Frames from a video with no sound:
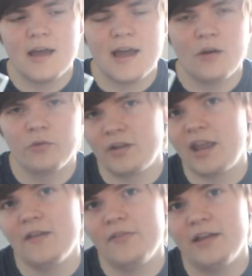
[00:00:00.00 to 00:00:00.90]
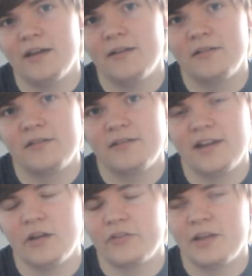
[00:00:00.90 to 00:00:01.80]
and also get the
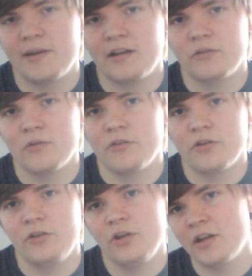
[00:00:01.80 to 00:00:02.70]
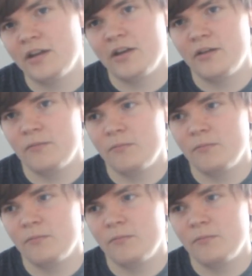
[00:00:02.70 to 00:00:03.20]
DLC pack as well, so you can